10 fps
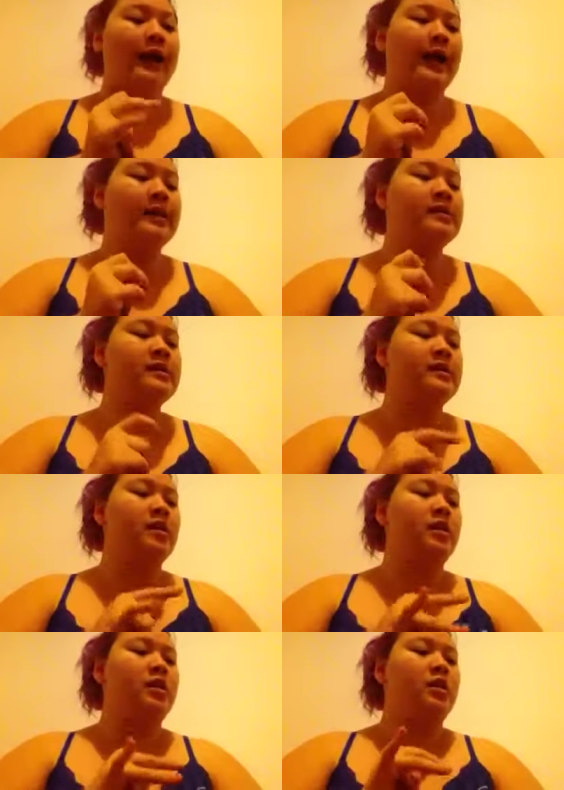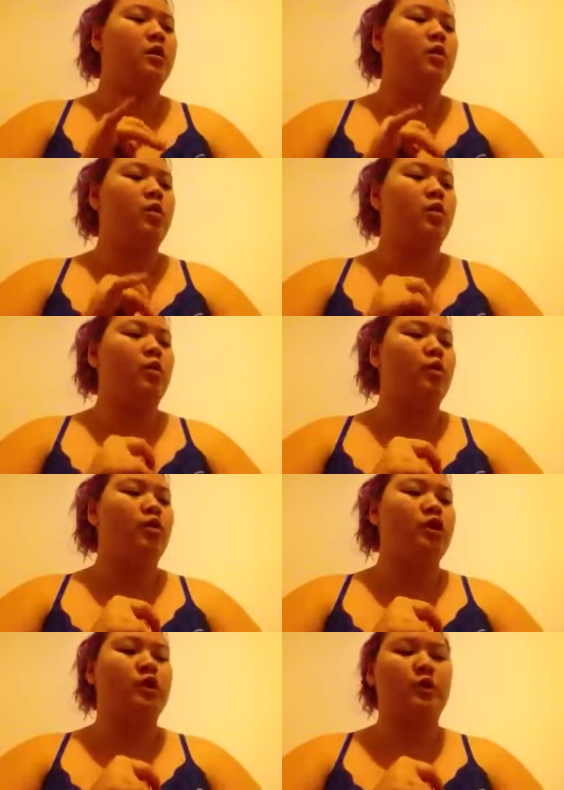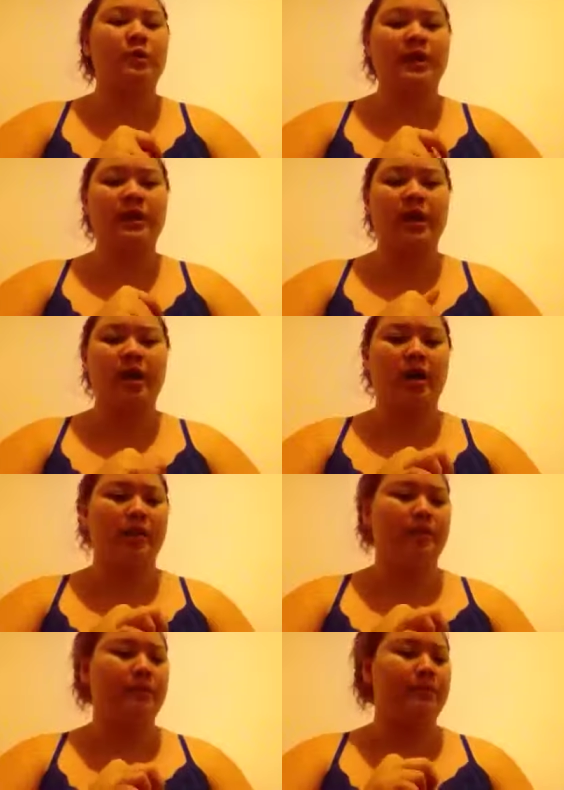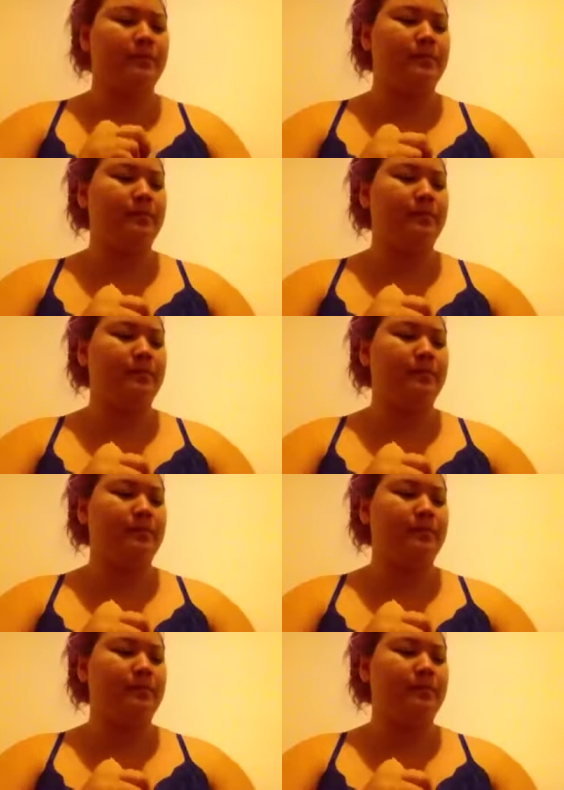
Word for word: guess create um